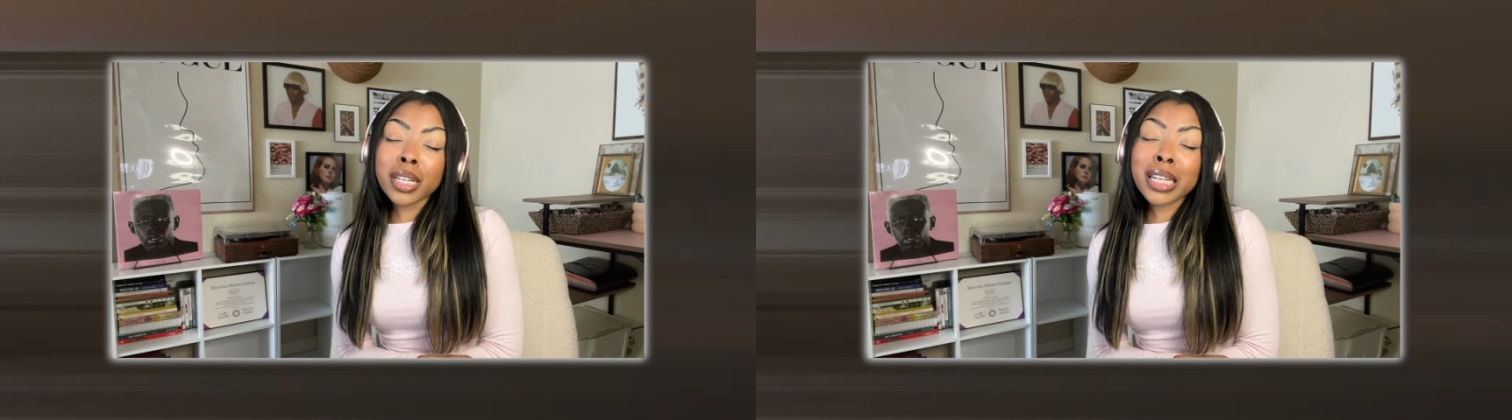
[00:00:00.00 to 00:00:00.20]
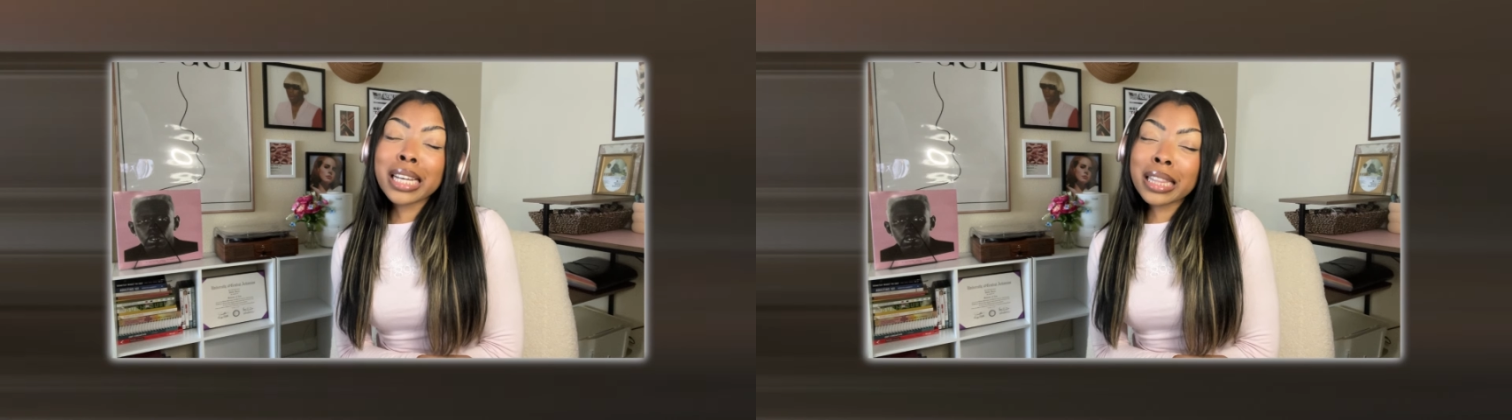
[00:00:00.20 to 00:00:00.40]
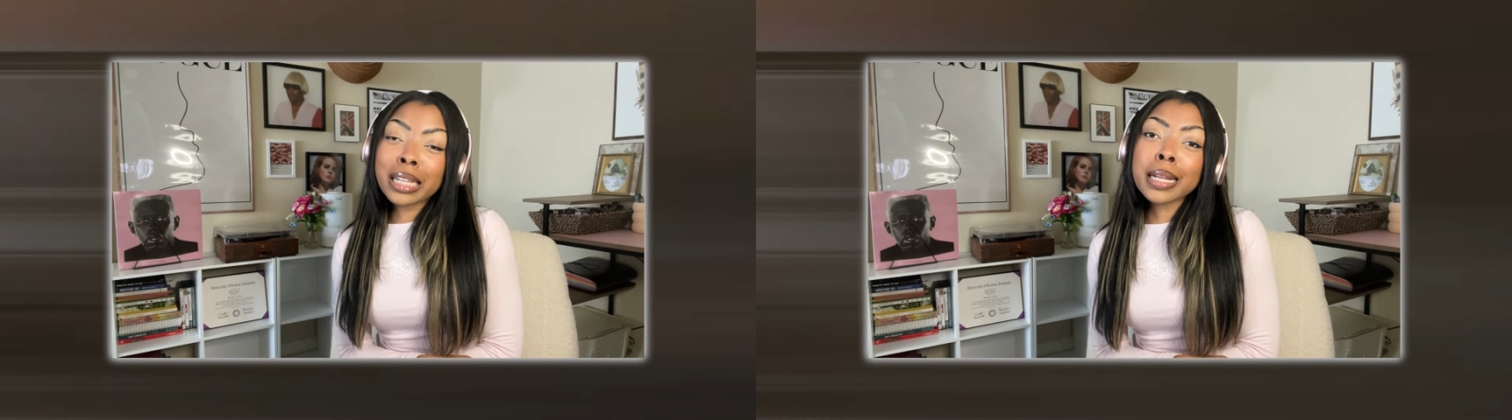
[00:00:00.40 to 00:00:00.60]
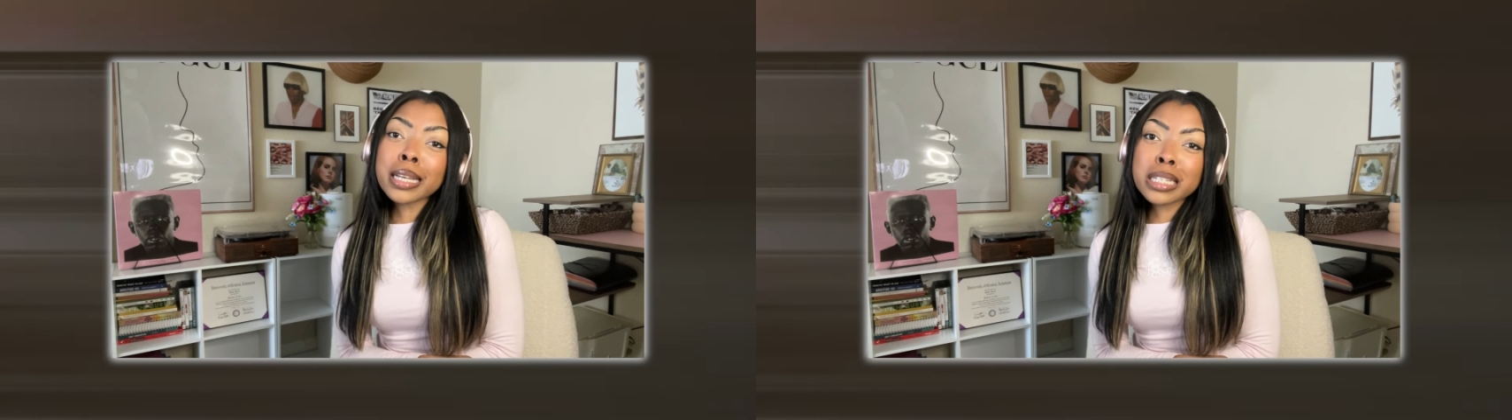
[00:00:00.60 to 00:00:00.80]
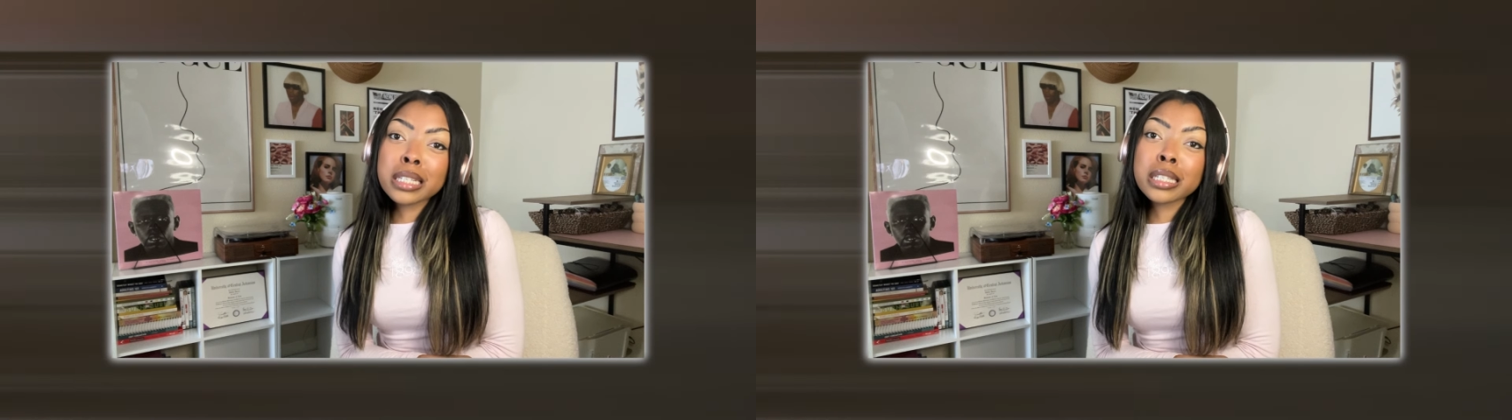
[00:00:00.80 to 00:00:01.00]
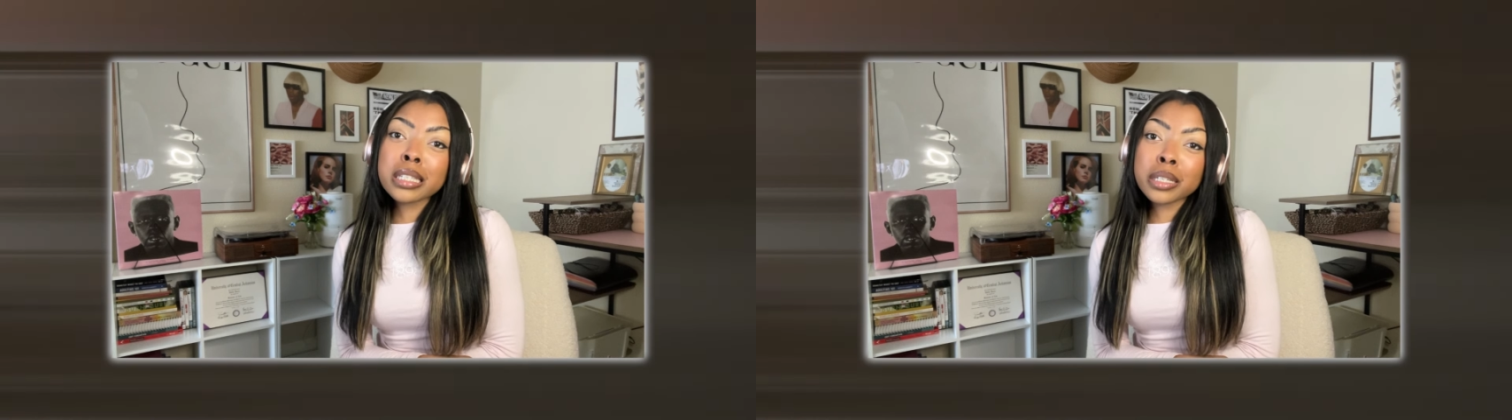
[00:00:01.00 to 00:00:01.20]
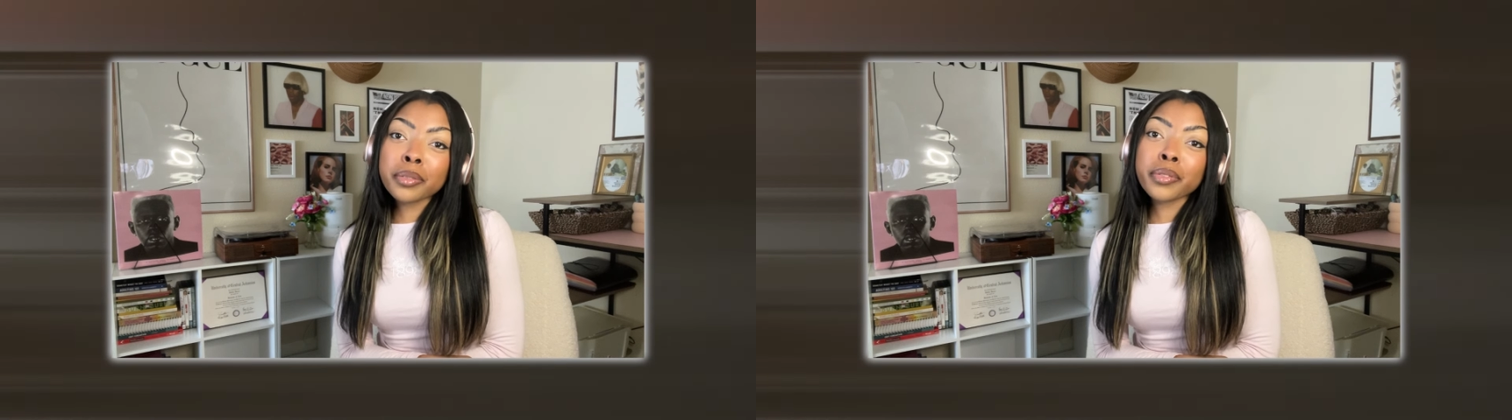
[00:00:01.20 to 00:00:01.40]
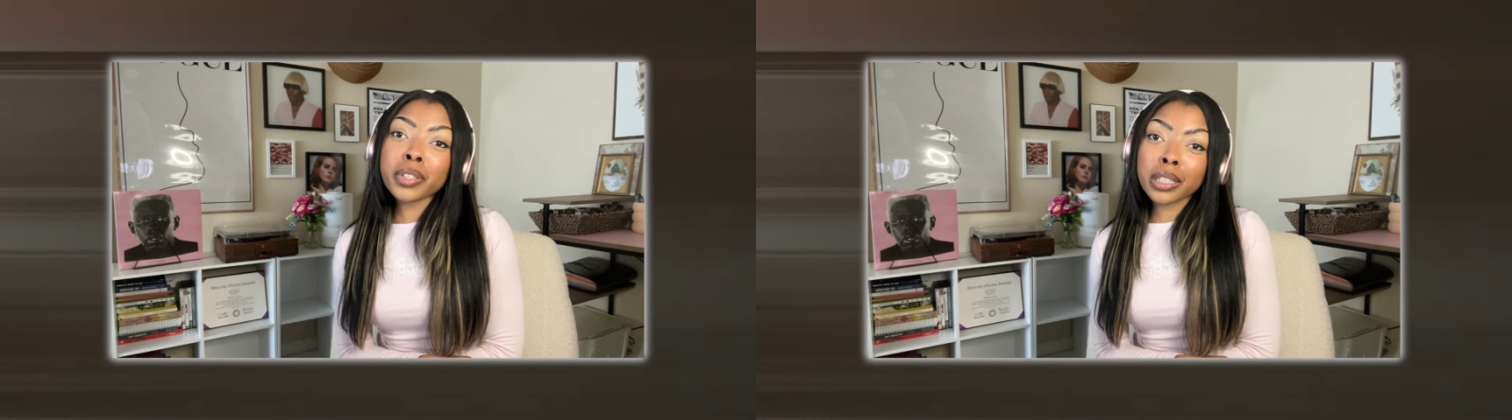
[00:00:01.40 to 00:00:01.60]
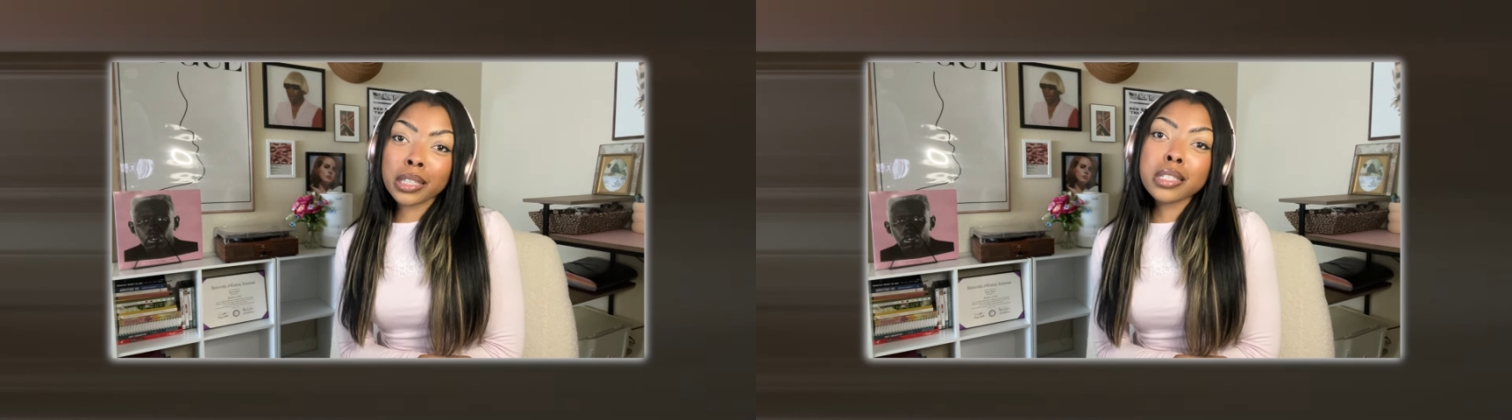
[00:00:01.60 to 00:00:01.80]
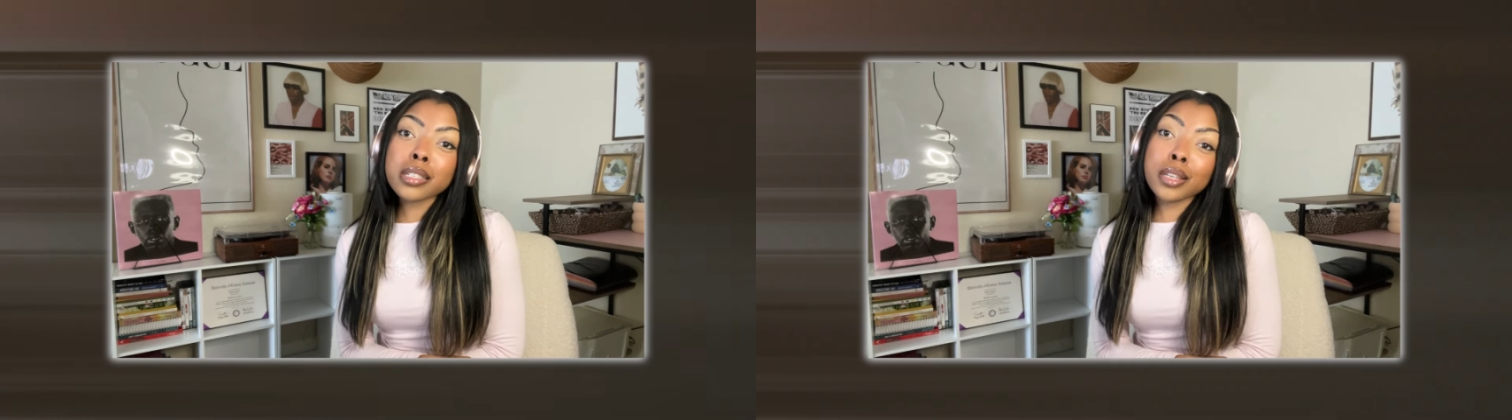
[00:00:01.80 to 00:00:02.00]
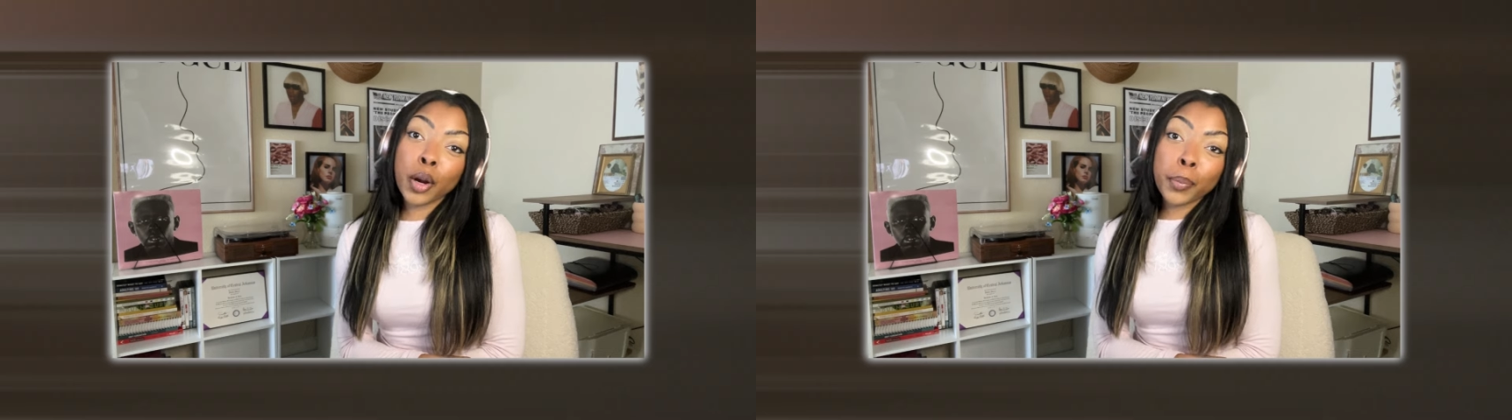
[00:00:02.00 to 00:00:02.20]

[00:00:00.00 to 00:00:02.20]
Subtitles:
nonetheless, she still forgets her